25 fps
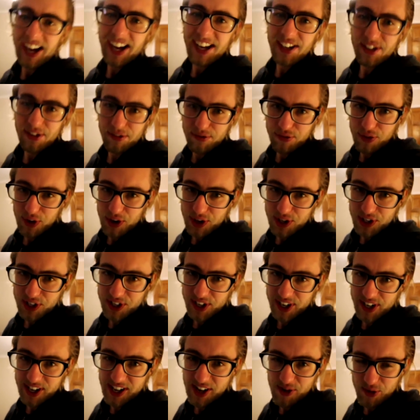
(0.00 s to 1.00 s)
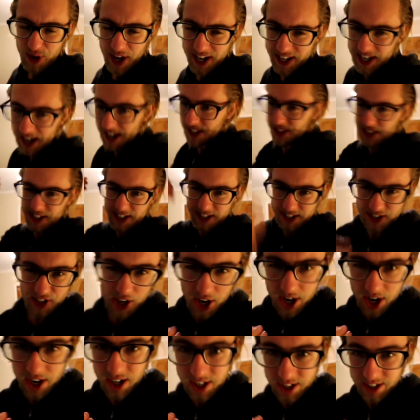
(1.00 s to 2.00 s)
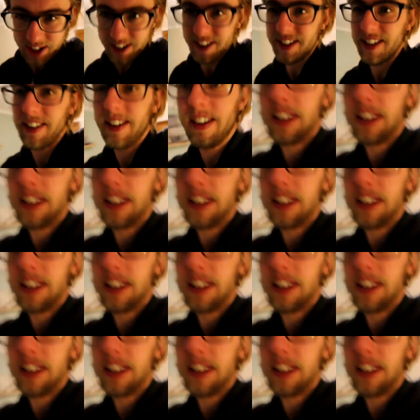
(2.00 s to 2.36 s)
And unfortunately, right now, since it's Ireland,